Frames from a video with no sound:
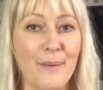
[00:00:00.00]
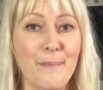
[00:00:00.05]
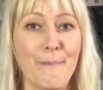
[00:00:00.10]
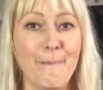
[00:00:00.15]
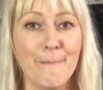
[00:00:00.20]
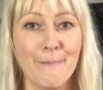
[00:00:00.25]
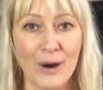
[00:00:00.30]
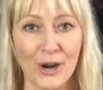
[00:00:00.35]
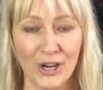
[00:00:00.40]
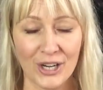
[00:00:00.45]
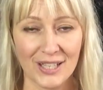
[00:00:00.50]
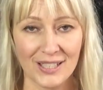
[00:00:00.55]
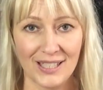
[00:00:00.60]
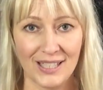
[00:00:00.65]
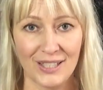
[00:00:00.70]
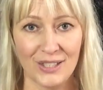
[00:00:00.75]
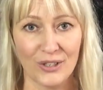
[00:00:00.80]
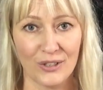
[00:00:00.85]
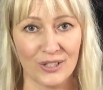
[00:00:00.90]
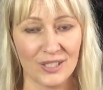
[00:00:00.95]

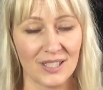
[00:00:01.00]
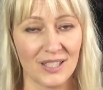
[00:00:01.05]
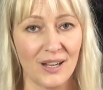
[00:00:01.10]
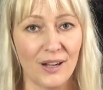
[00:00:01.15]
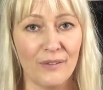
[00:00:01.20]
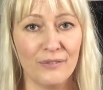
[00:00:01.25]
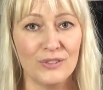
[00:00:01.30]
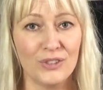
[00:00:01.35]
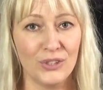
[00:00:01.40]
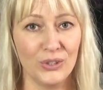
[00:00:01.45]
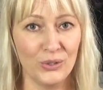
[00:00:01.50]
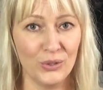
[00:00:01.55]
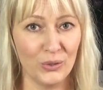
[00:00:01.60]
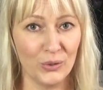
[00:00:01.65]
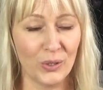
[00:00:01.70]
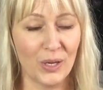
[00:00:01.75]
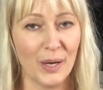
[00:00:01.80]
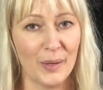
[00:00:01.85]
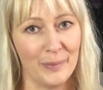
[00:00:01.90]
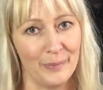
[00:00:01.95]
marketing yourself
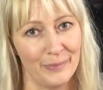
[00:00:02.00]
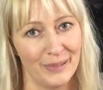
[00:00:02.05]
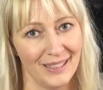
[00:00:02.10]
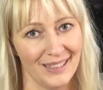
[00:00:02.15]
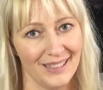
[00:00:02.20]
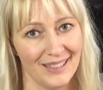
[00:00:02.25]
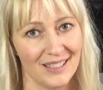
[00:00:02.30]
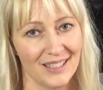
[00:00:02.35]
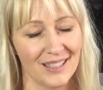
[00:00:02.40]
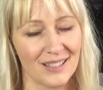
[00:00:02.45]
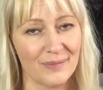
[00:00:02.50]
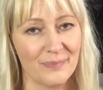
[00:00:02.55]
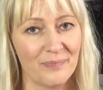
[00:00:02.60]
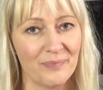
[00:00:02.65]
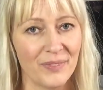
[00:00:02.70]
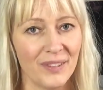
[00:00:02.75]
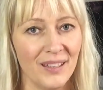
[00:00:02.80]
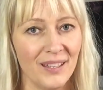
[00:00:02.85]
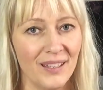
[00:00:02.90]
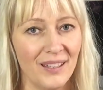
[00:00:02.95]
to companies.
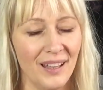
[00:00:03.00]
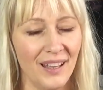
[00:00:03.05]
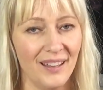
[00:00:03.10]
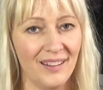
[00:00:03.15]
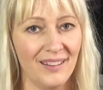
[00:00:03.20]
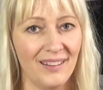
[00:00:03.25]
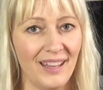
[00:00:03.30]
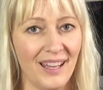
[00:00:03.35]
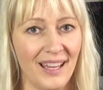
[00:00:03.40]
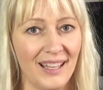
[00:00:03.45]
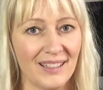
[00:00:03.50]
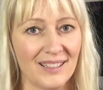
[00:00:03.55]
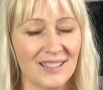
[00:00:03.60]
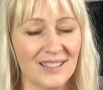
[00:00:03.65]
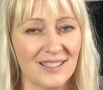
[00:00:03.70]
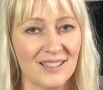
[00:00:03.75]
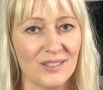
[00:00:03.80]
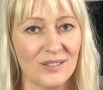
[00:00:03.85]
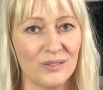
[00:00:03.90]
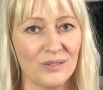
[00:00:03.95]
And
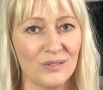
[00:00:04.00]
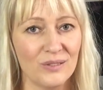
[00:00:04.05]
that's